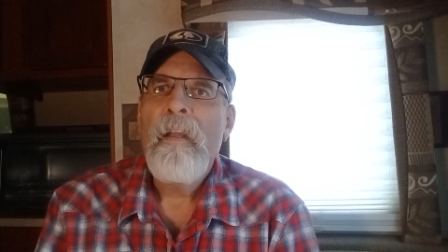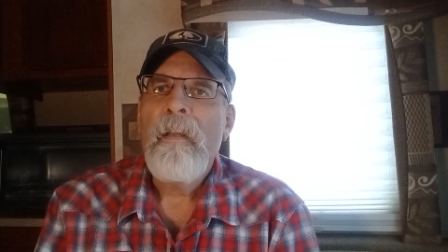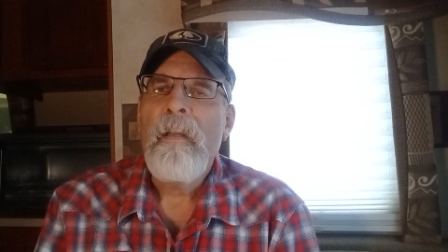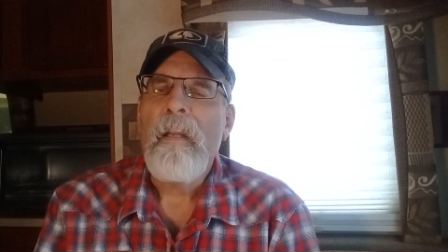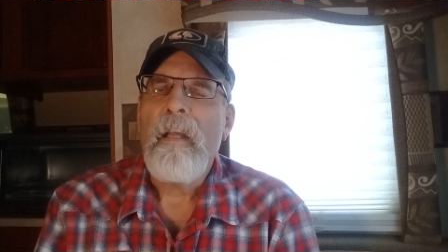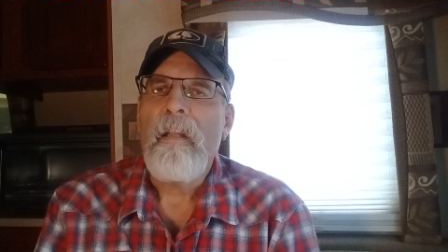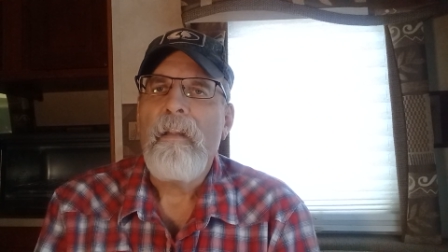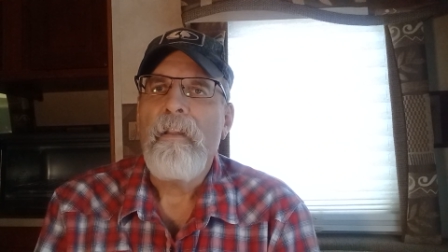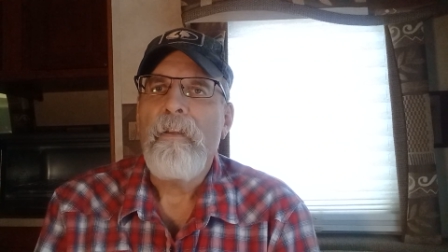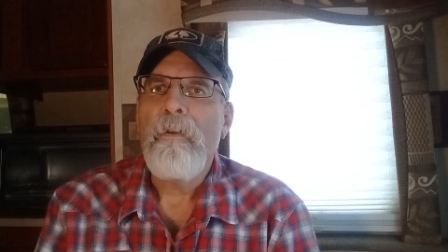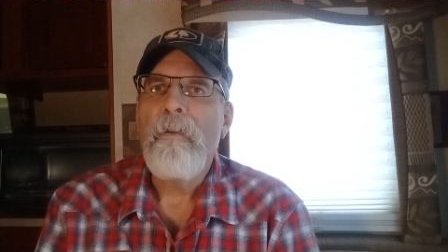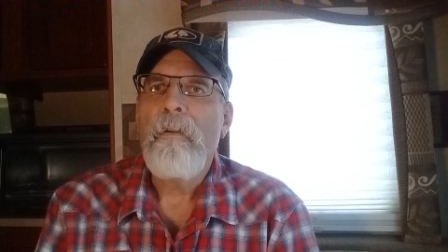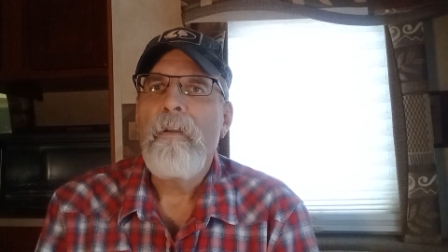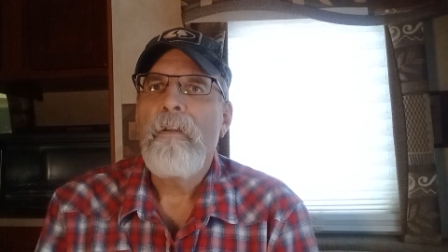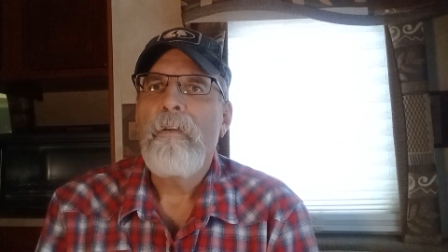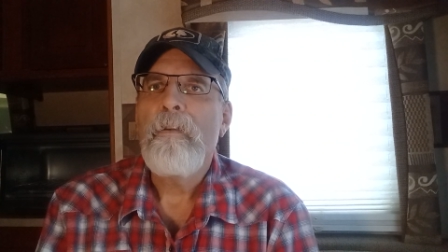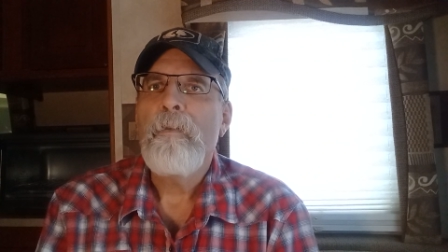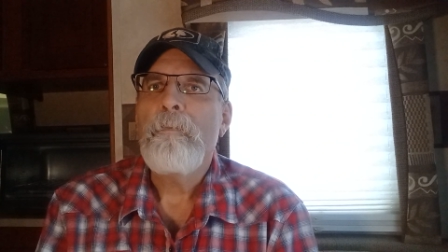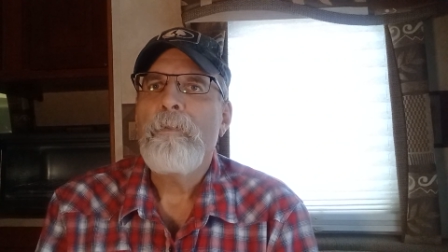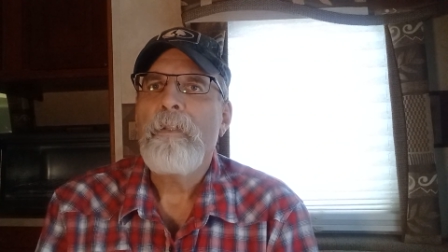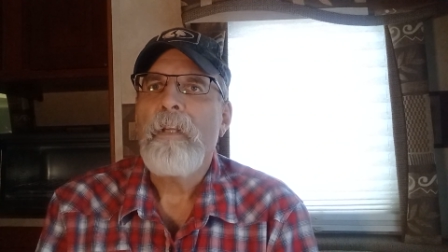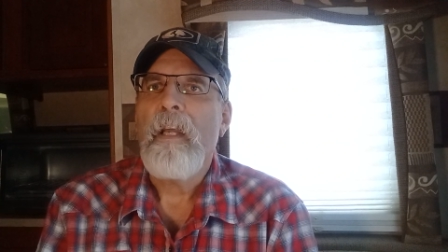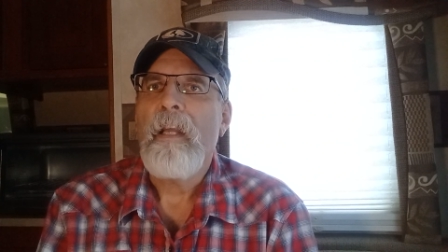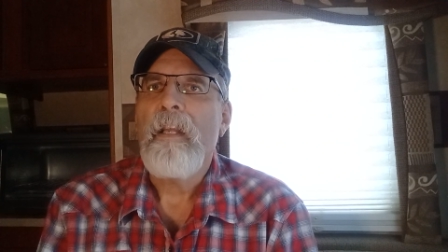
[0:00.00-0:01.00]
Now, the OODA
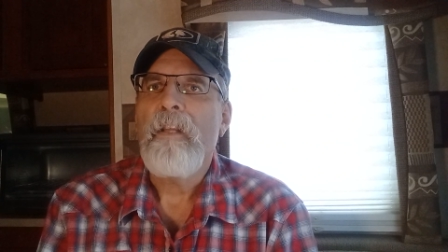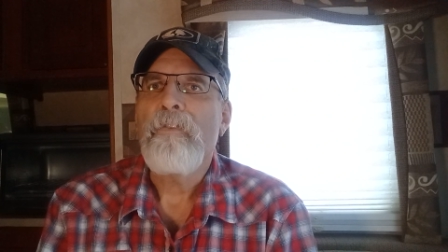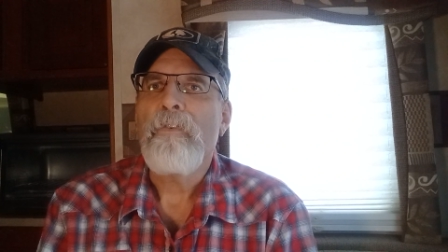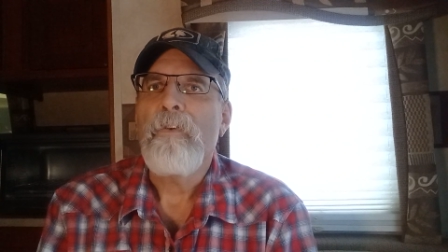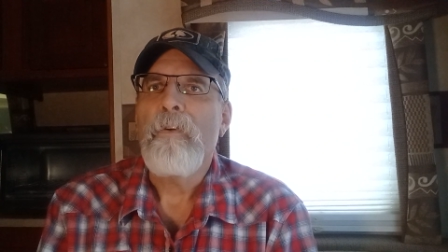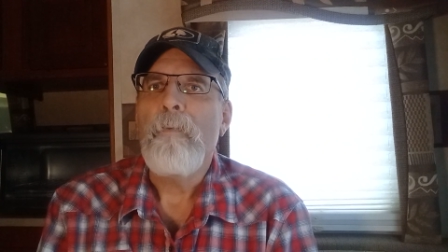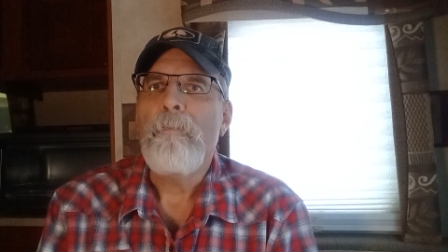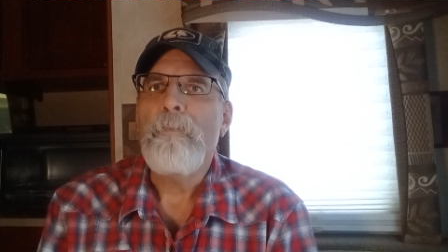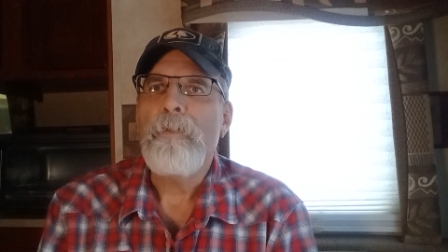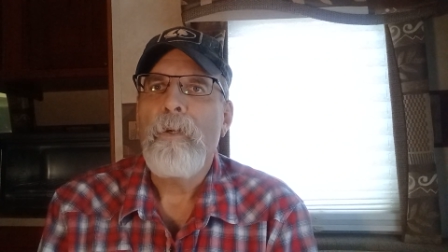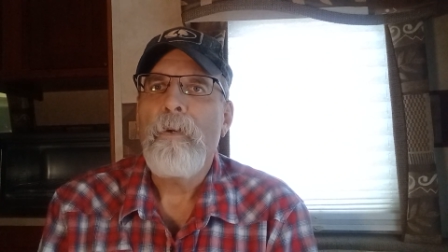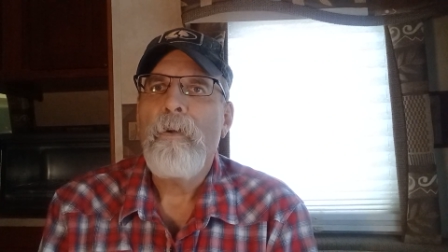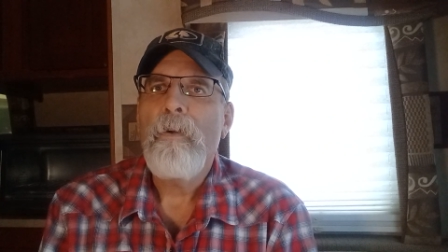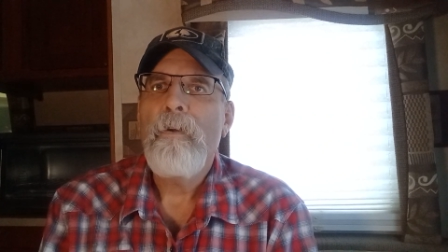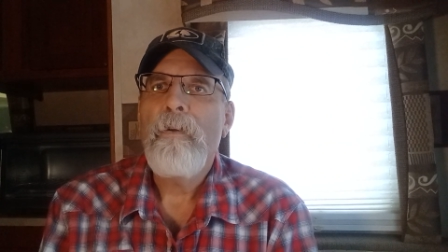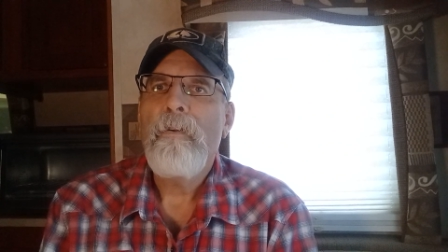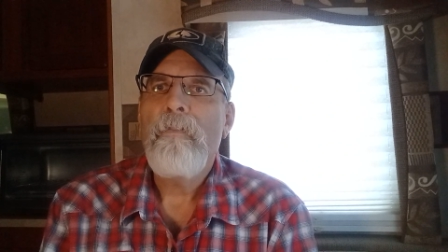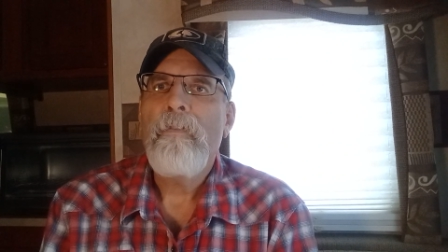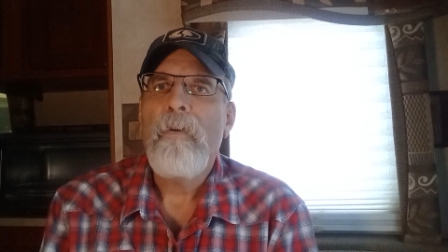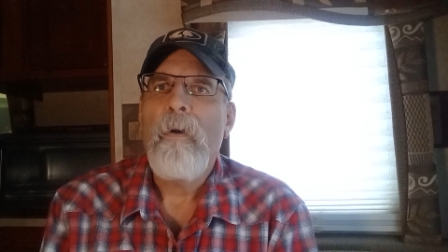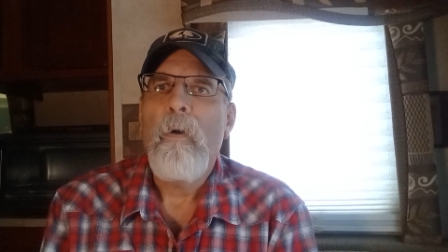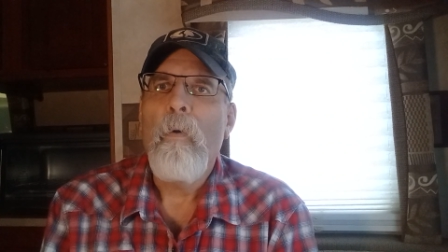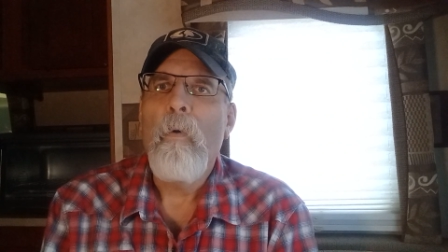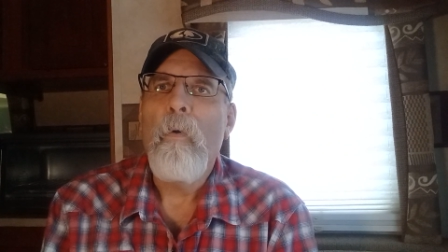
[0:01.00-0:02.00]
loop stands for
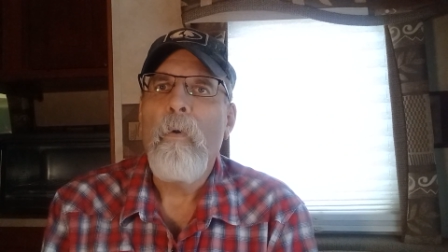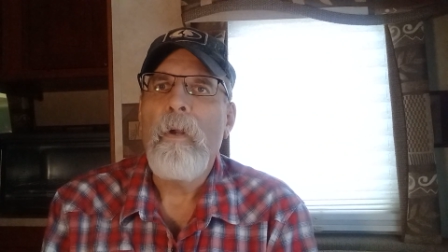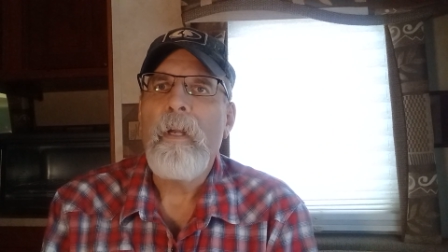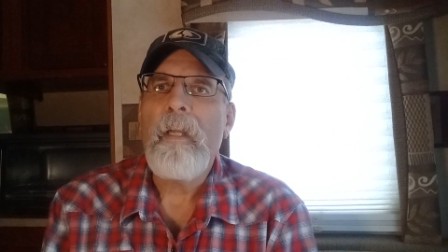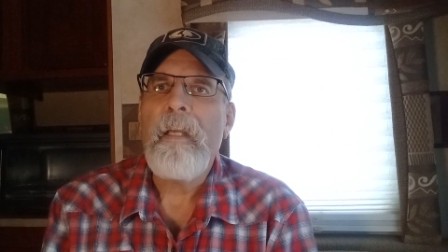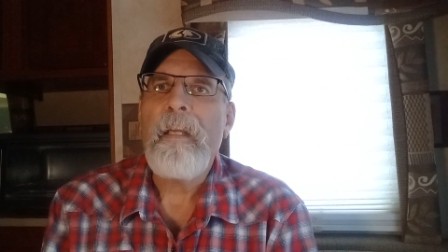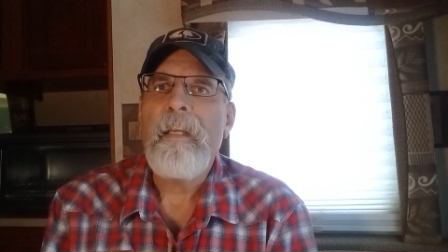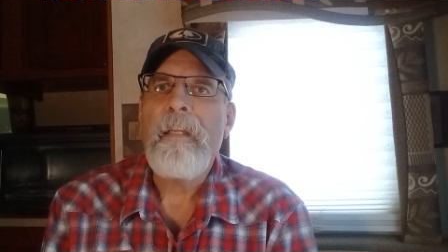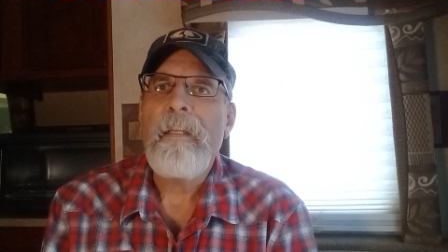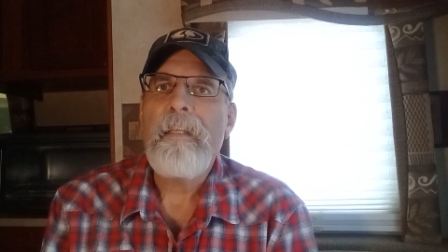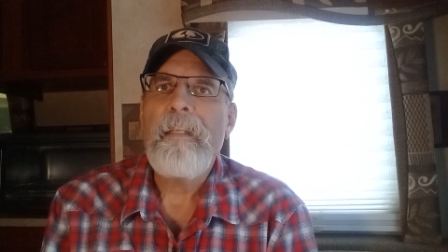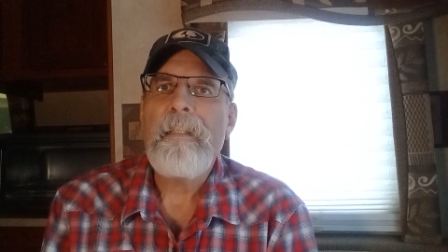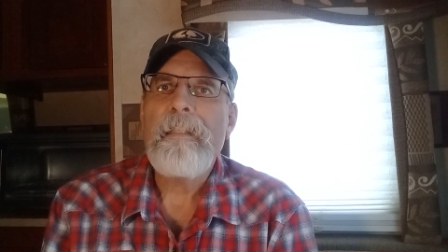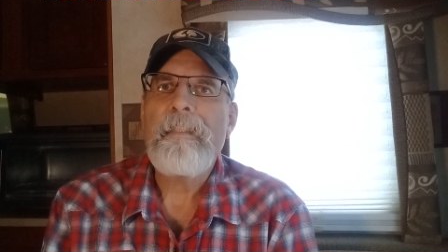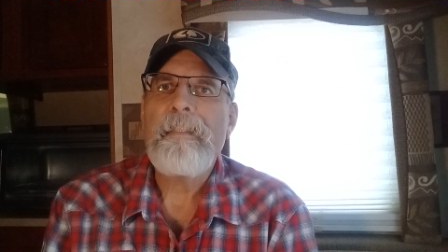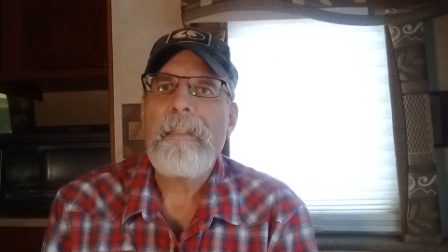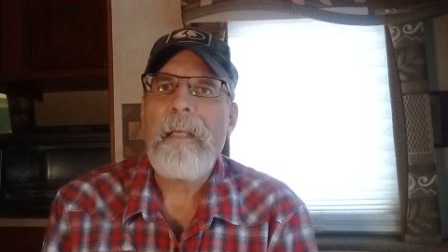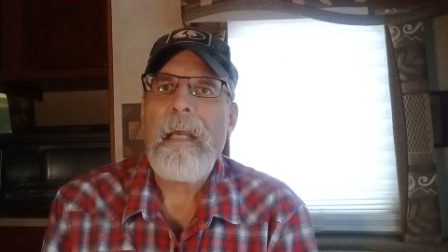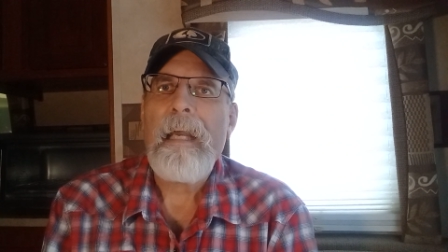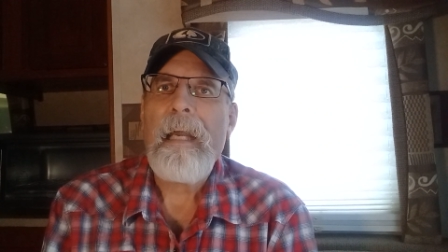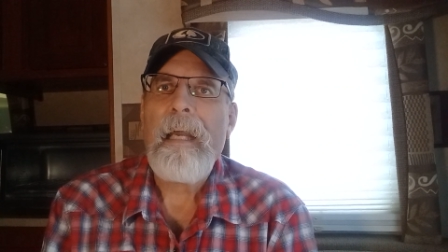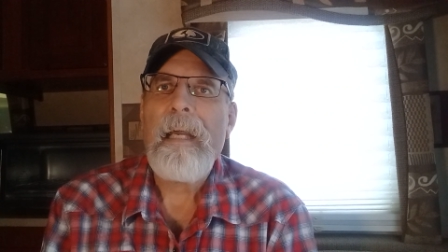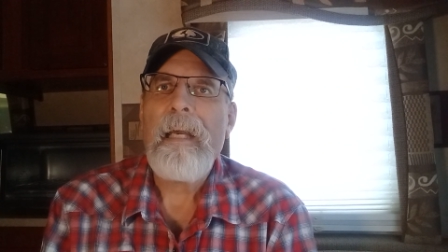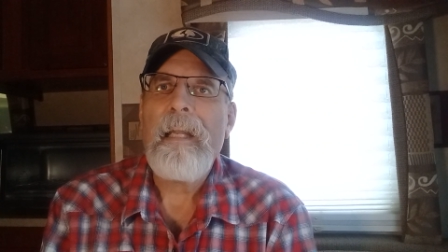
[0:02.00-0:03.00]
observe, orient,
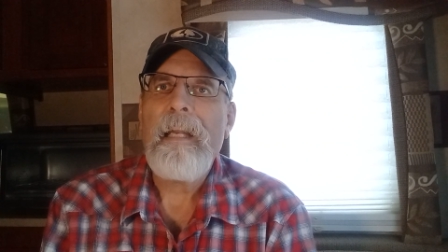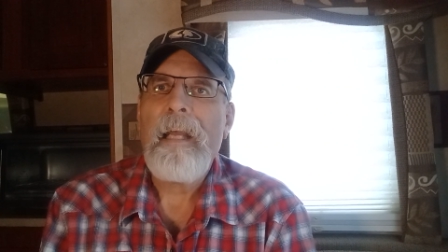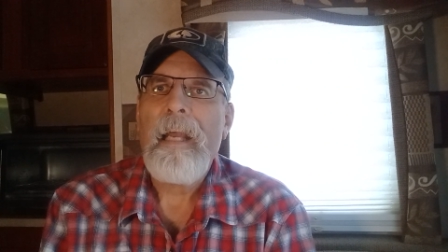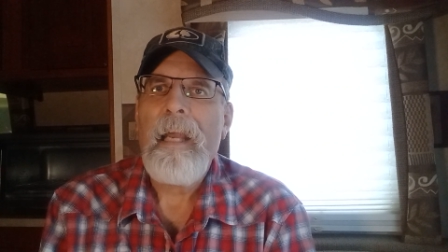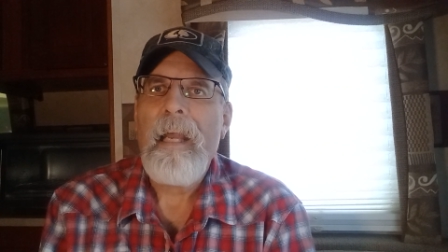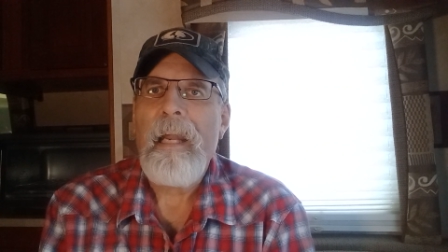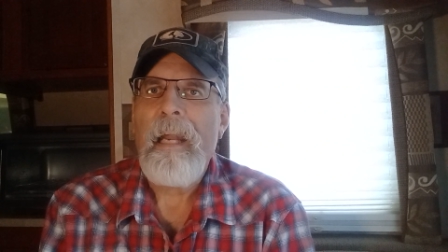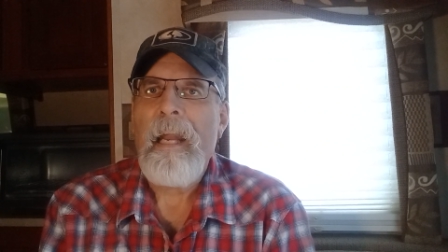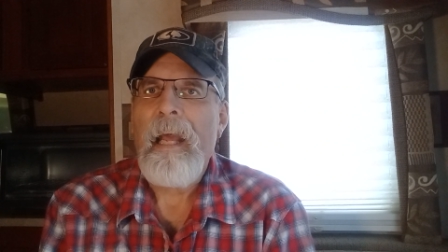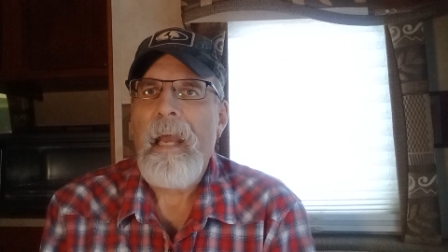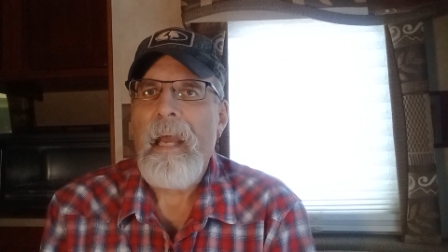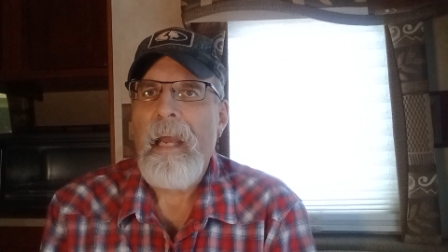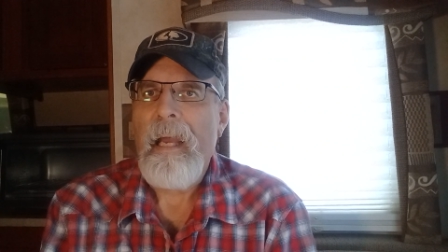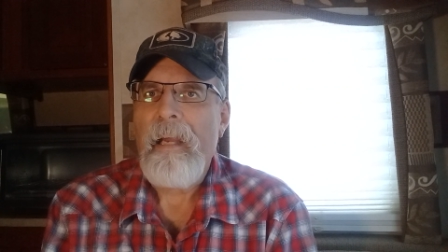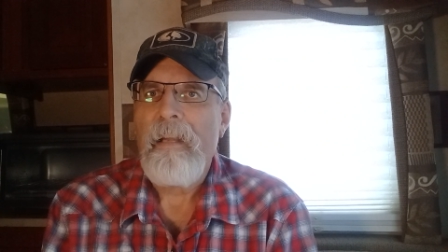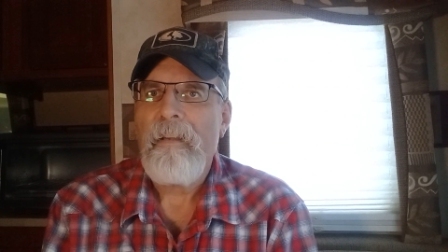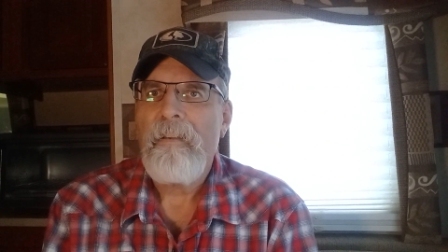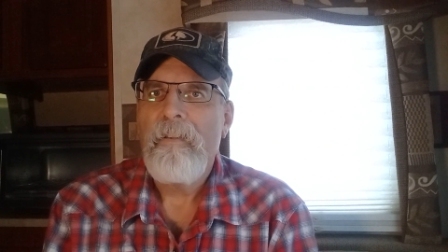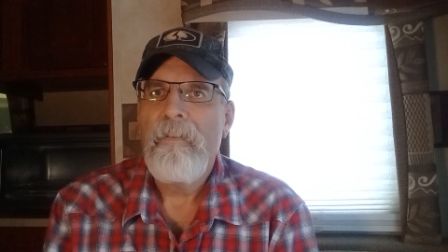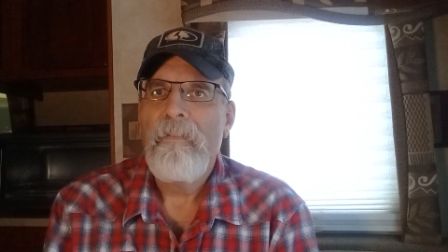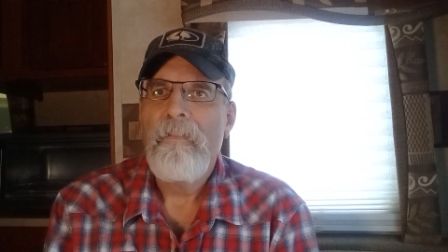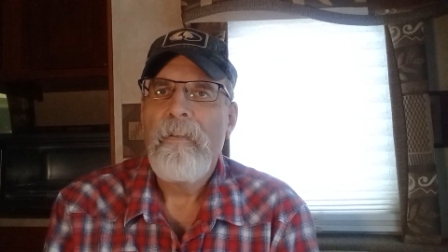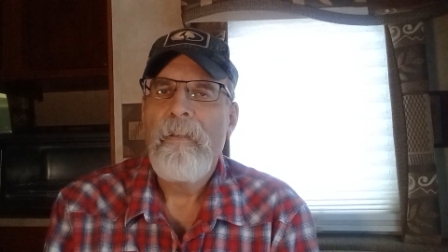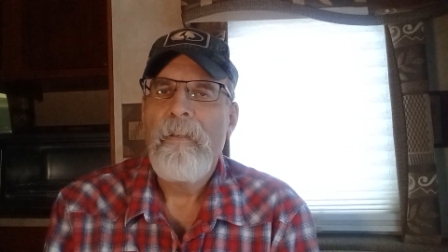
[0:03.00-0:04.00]
decide, and act.